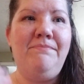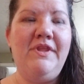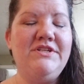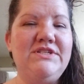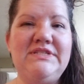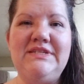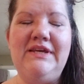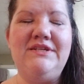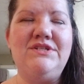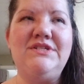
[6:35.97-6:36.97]
It
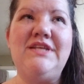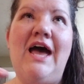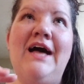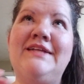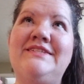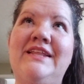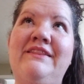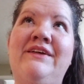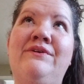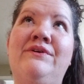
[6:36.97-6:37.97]
just adds a
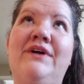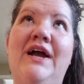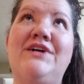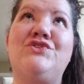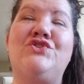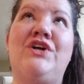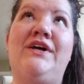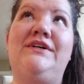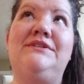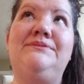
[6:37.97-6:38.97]
little extra